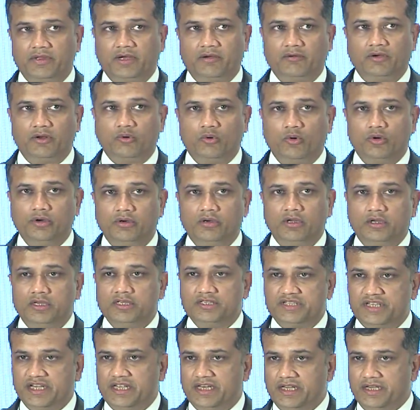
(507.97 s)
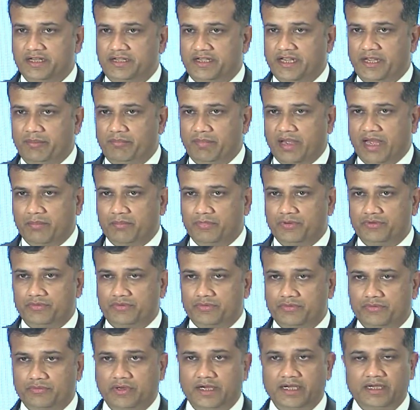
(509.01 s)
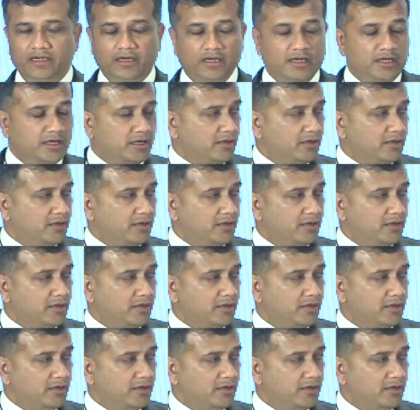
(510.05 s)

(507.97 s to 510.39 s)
our own senior team members, right?